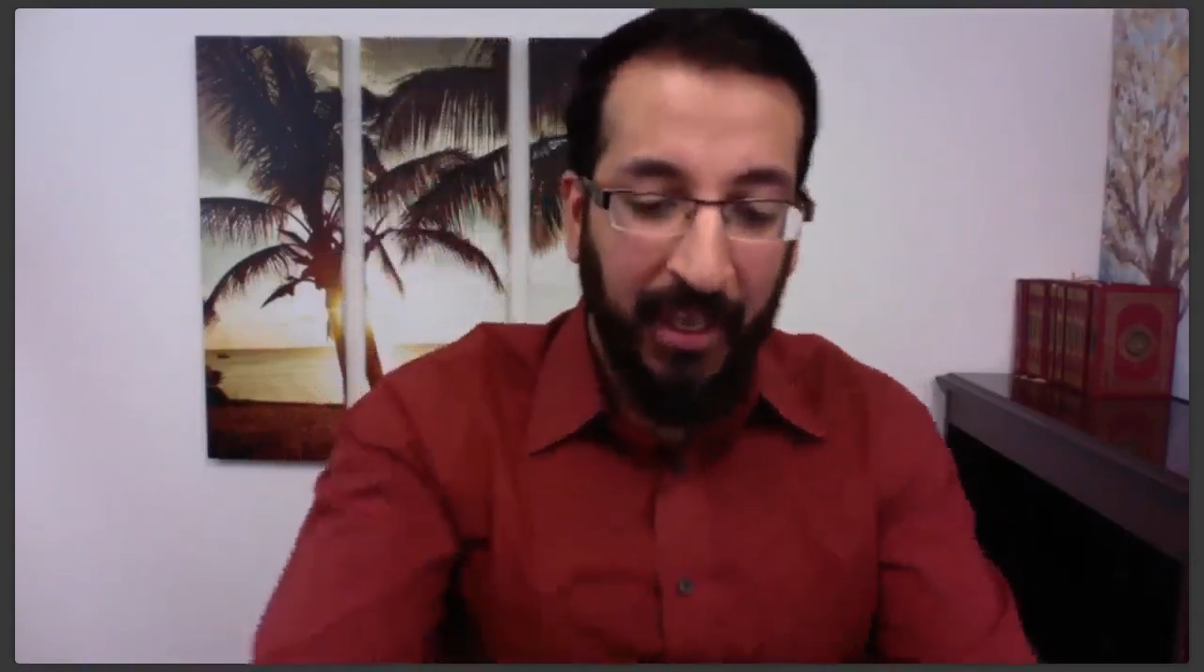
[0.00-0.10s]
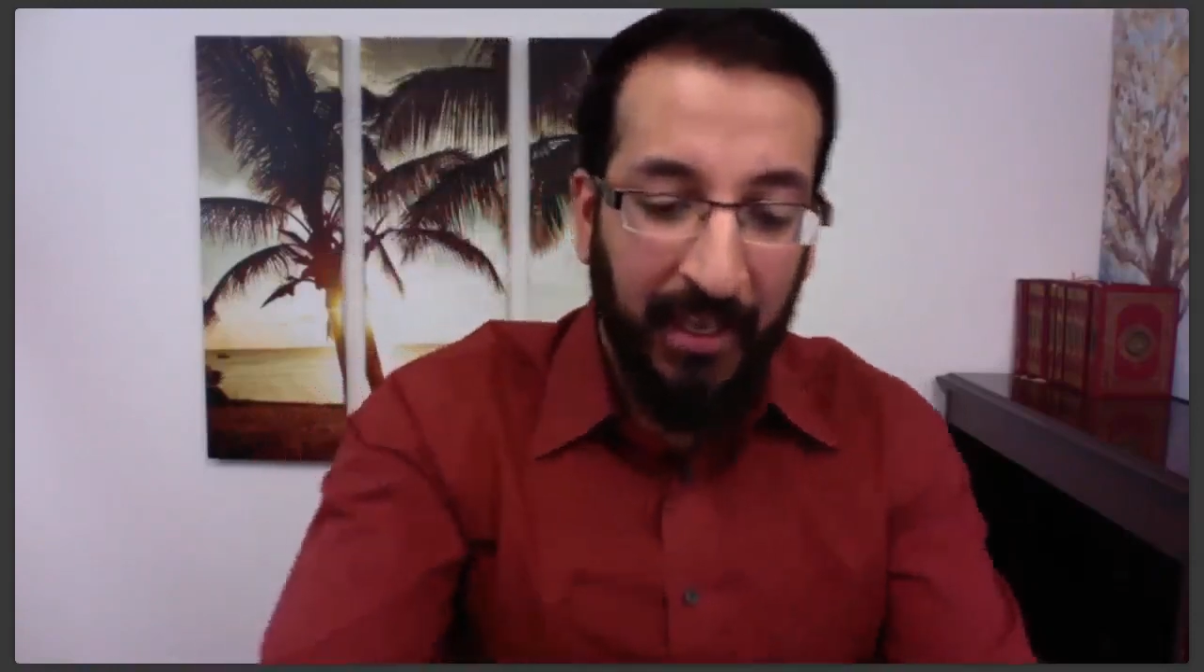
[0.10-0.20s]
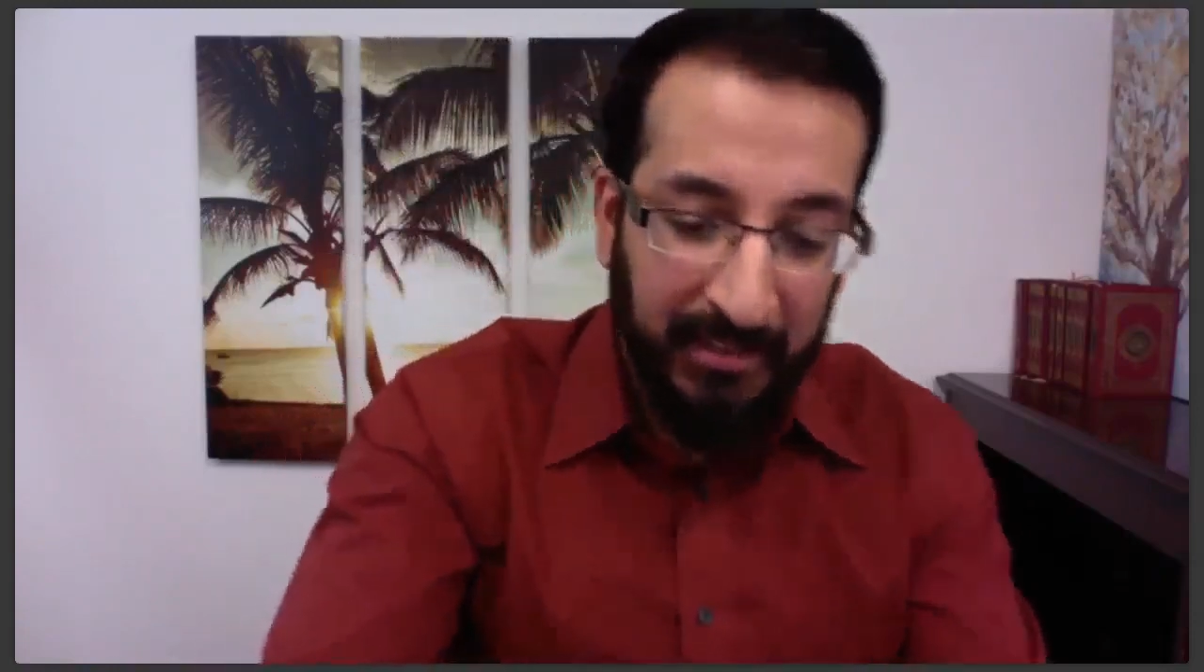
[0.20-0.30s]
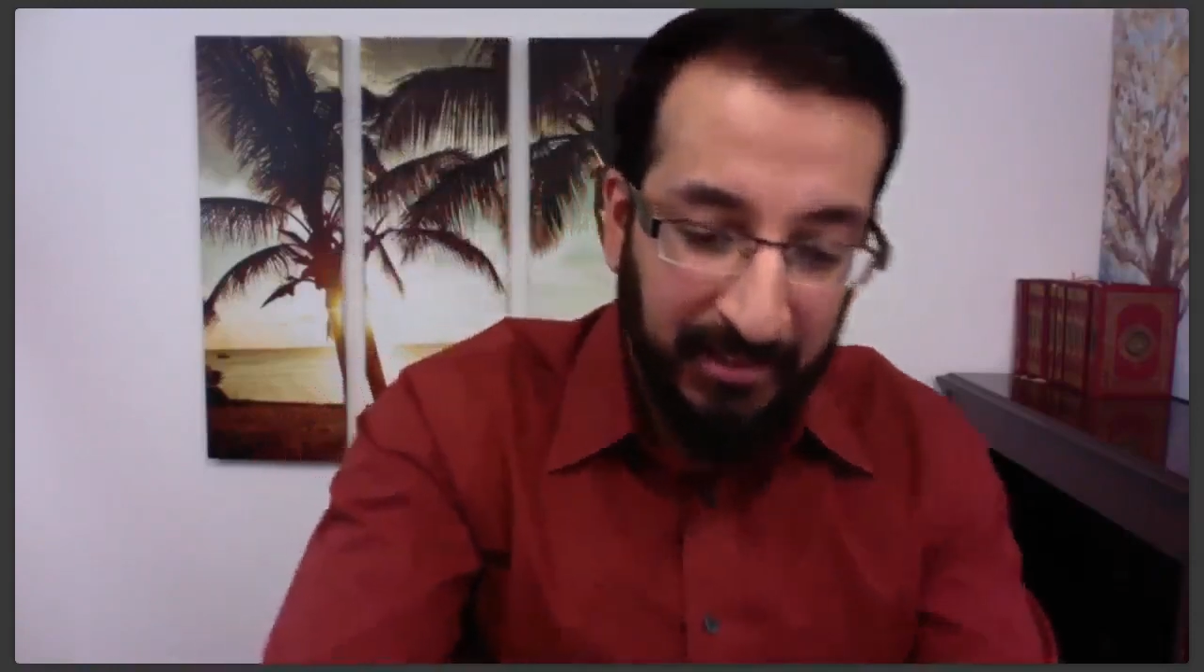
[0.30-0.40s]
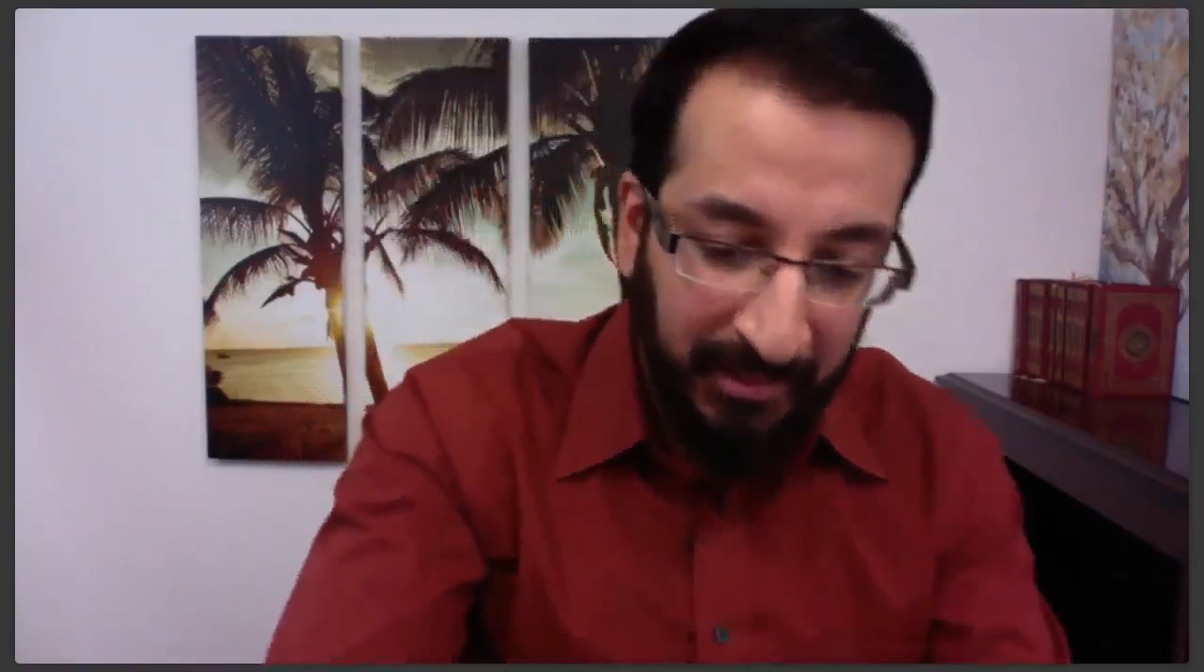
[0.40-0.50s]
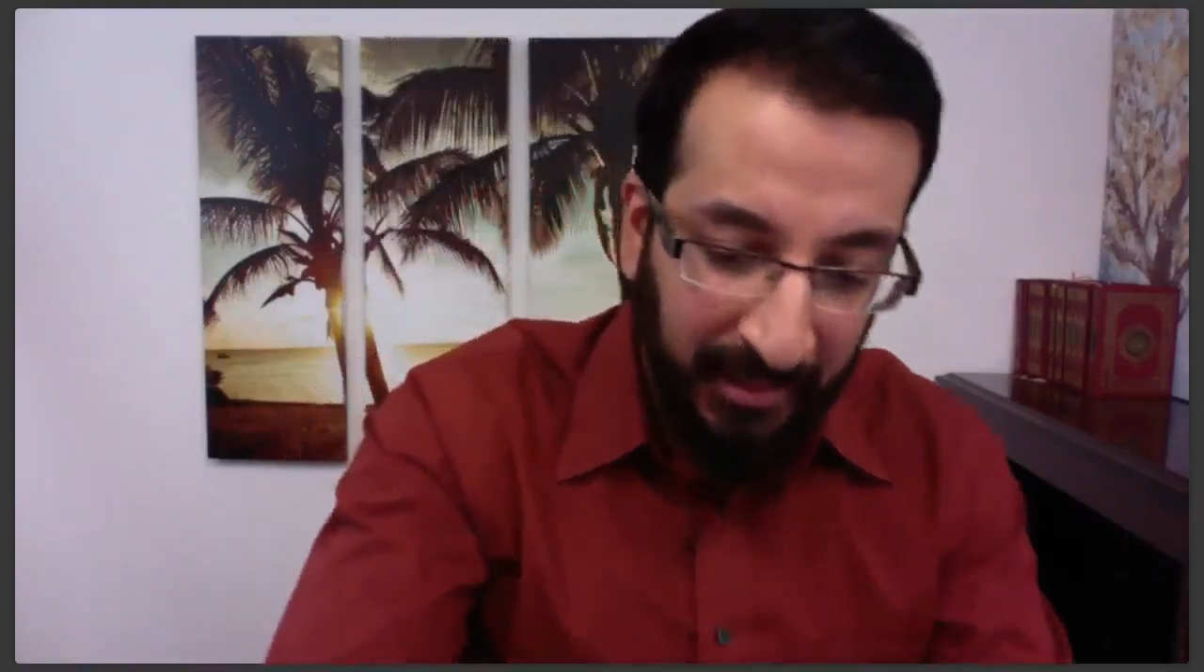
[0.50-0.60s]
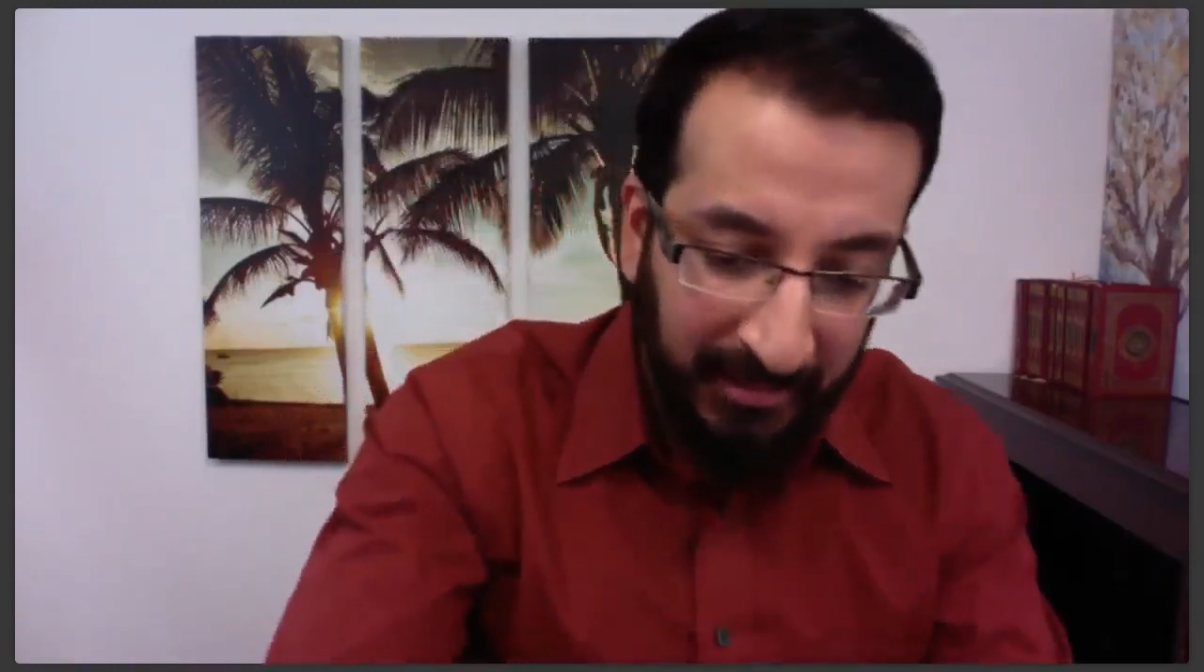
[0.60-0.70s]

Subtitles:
excellent